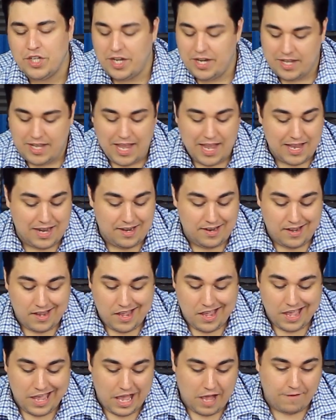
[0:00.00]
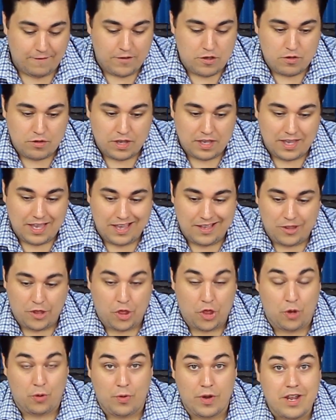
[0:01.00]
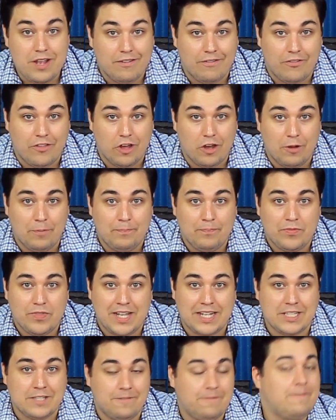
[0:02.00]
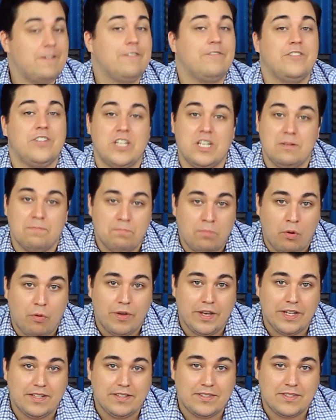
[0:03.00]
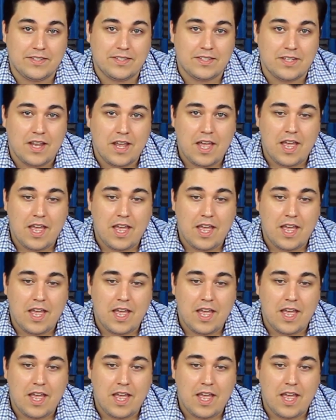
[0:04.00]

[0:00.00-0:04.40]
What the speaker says: And again, if you can get 3 of them, that's 15 points.